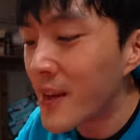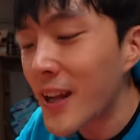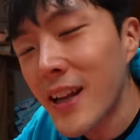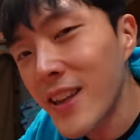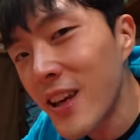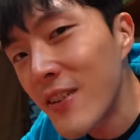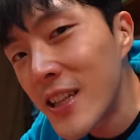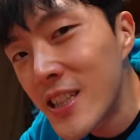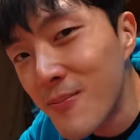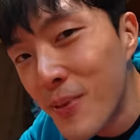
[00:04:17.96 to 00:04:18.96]
And I think even
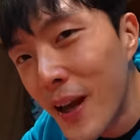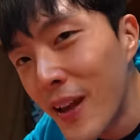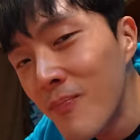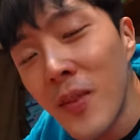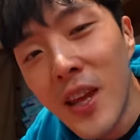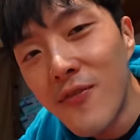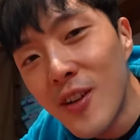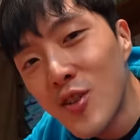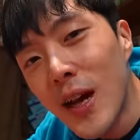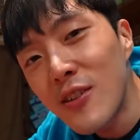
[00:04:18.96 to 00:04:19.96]
in Japan, if
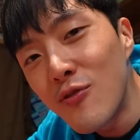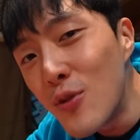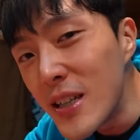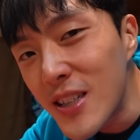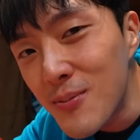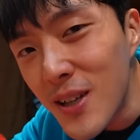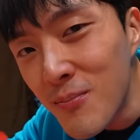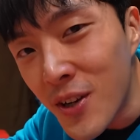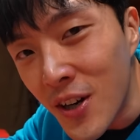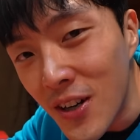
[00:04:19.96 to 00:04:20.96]
you're trying to raise up
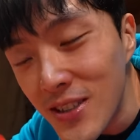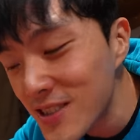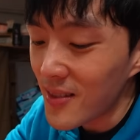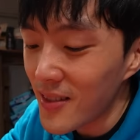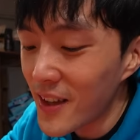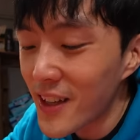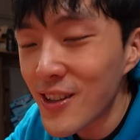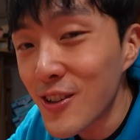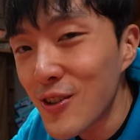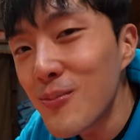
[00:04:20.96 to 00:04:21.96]
some girls, then
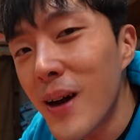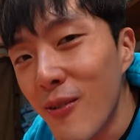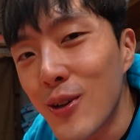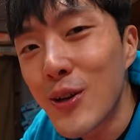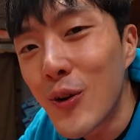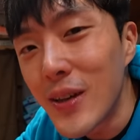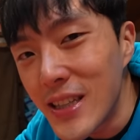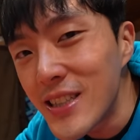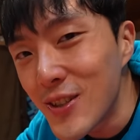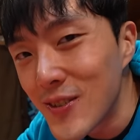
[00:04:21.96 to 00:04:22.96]
you might want to go
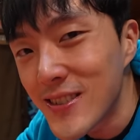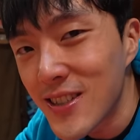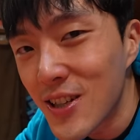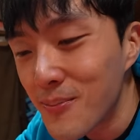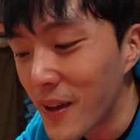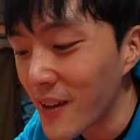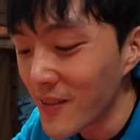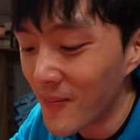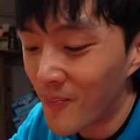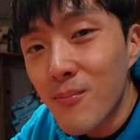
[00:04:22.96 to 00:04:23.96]
easy on slurping.
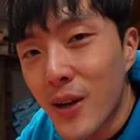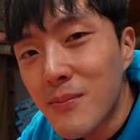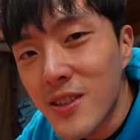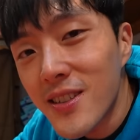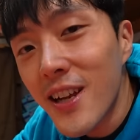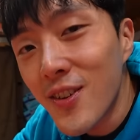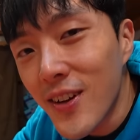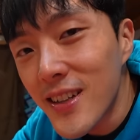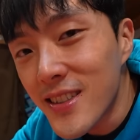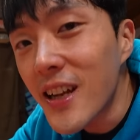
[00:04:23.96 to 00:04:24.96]
But I'm just telling you
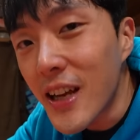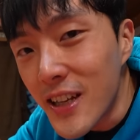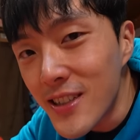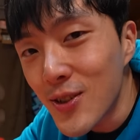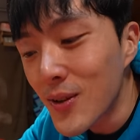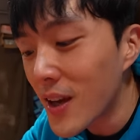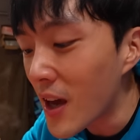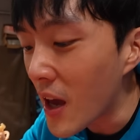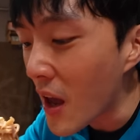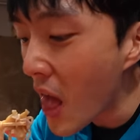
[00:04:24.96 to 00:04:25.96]
guys that it is
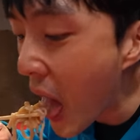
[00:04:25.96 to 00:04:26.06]
okay.